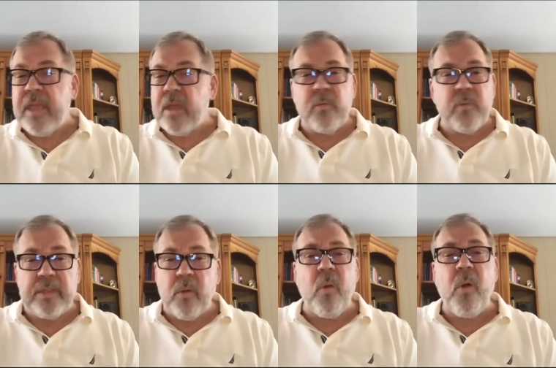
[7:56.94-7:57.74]
With
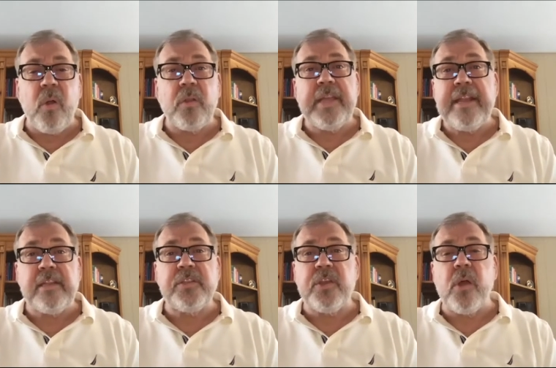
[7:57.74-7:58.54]
all that is
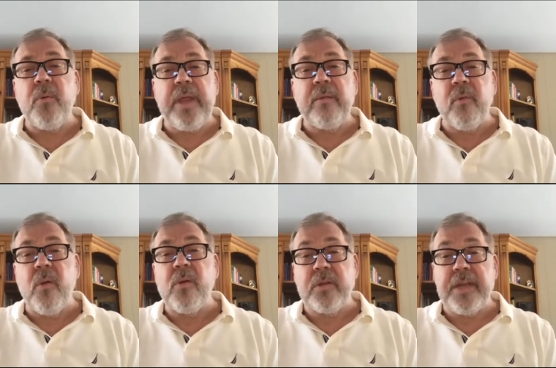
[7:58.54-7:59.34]
going
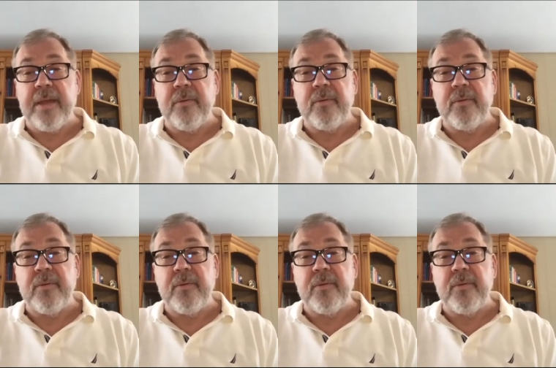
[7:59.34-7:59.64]
wrong now,